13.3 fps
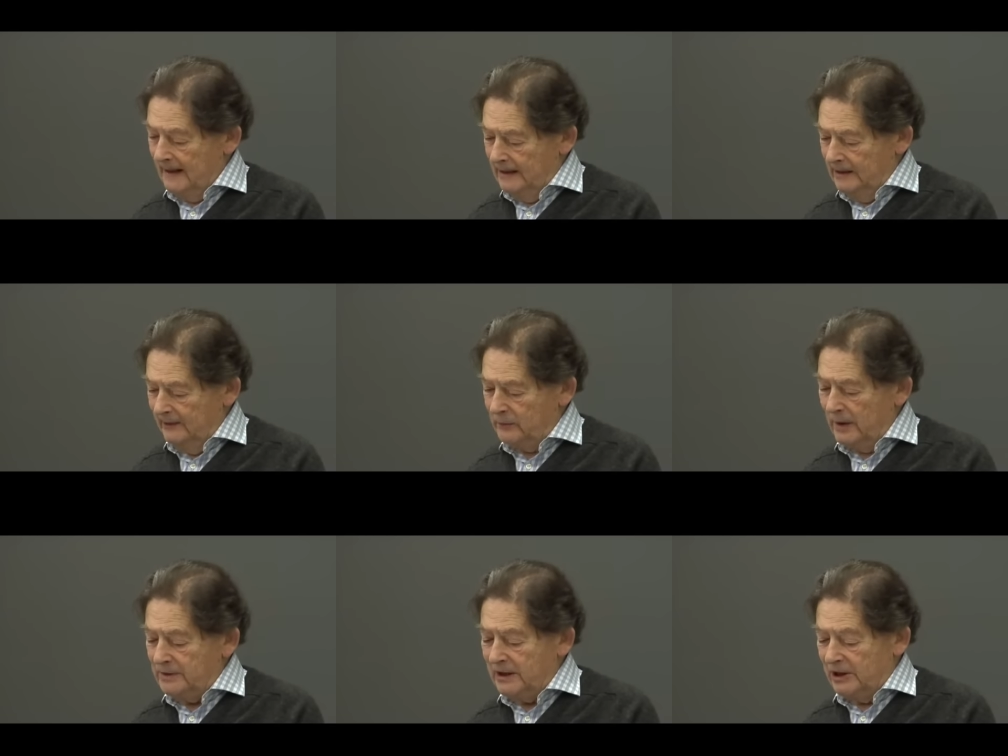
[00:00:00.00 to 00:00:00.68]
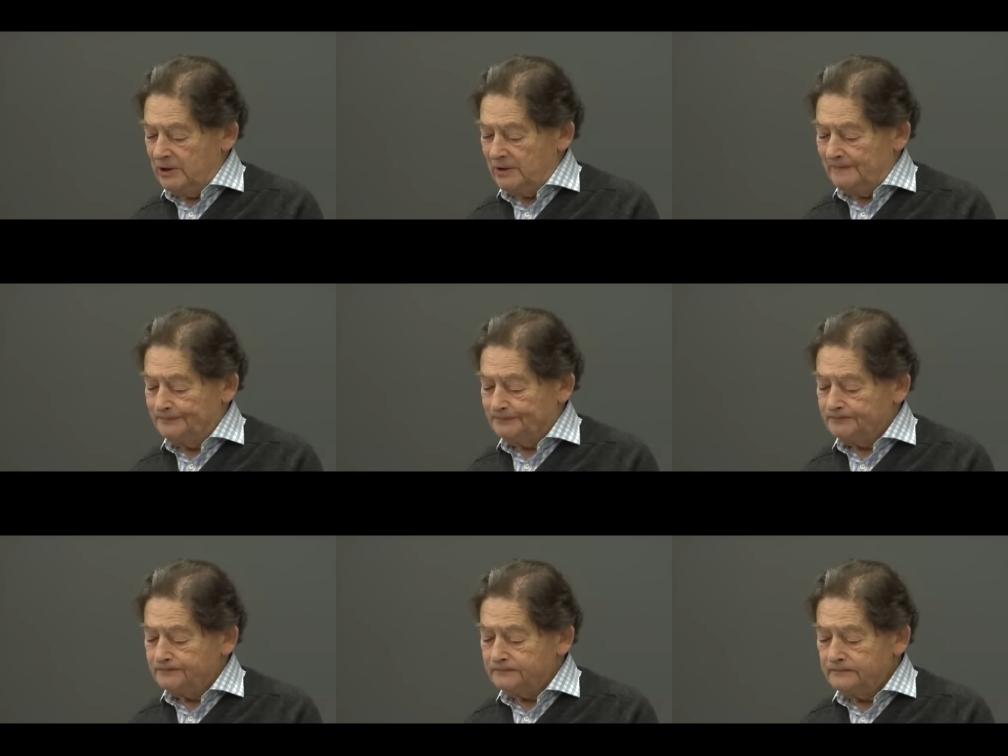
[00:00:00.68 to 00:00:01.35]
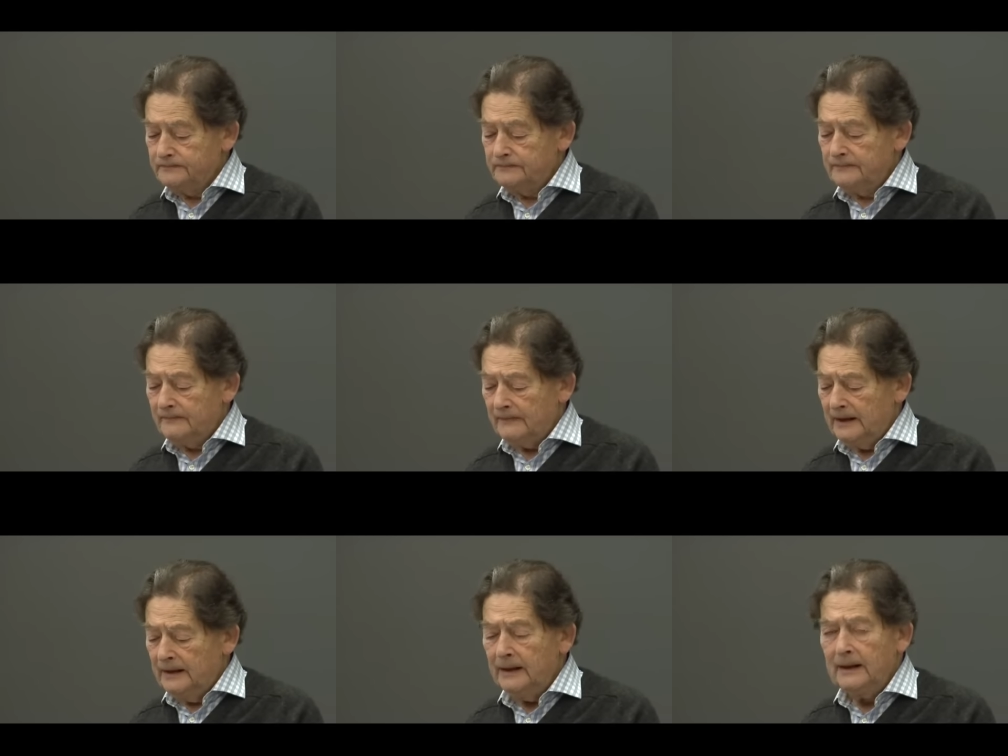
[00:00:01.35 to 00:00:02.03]
End of quotation.
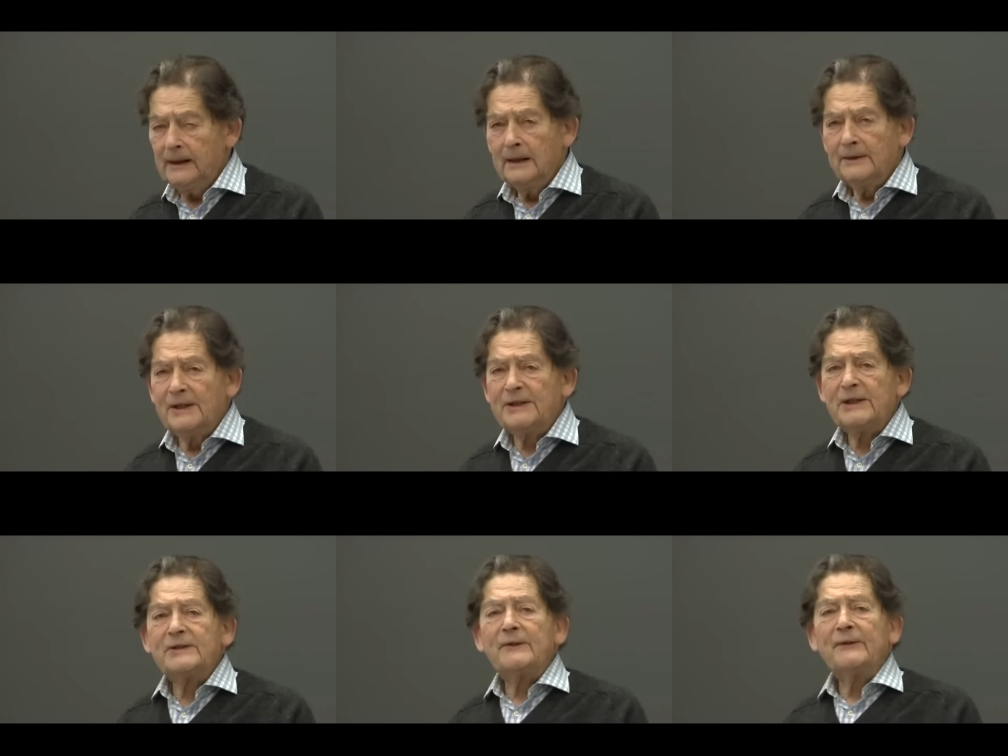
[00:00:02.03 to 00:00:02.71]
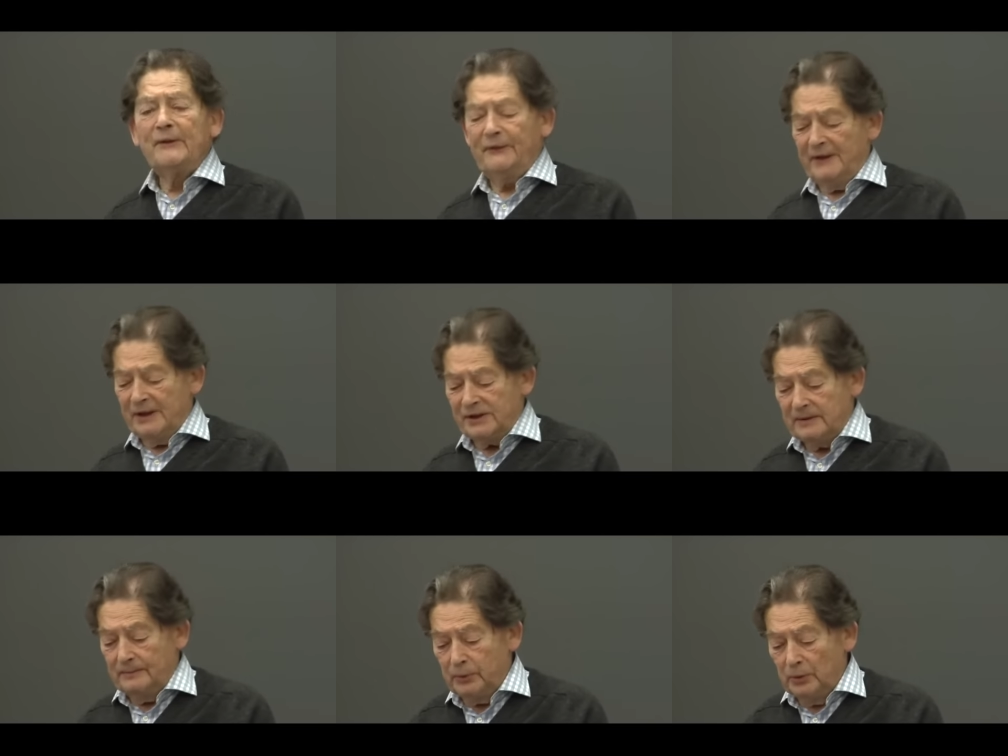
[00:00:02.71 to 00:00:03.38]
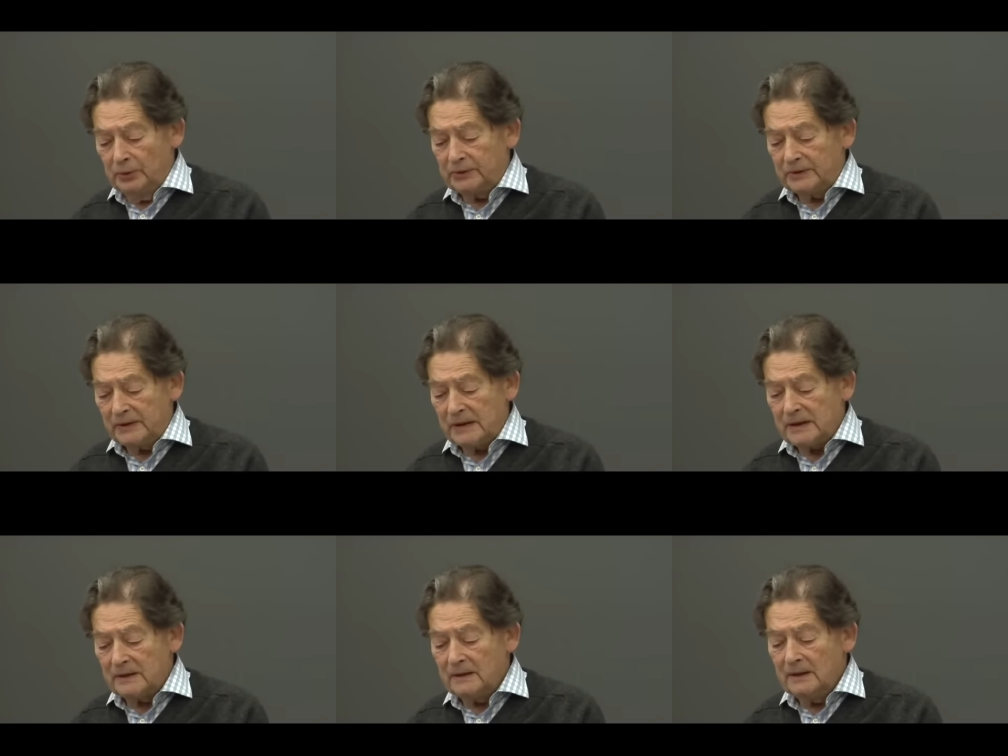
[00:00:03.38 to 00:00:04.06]
This is of the first
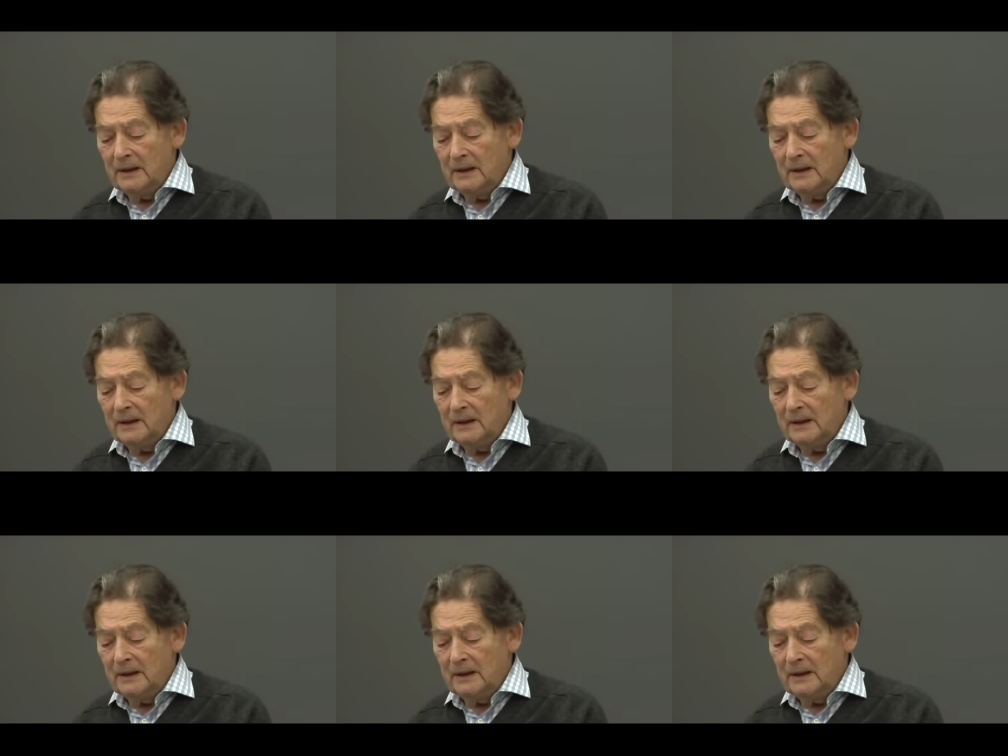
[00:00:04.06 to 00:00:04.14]
importance.